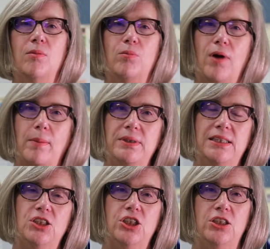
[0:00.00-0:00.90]

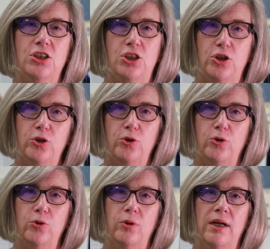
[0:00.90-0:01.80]
Proposition
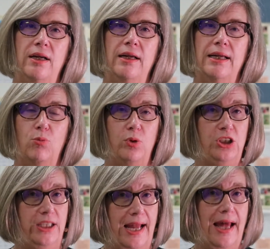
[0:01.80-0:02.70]
2,
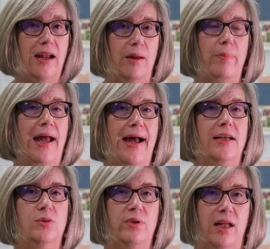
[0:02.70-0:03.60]
which cannot
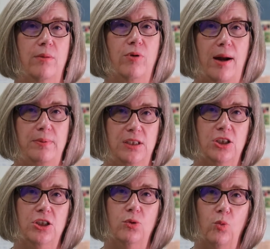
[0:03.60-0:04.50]
pass without
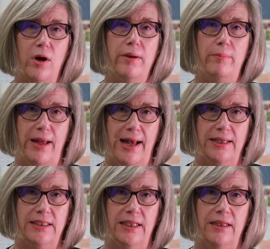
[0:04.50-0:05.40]
Proposition 1
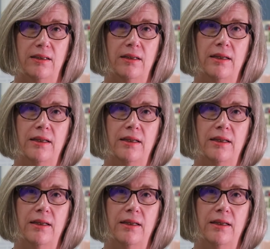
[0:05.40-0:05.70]
passing,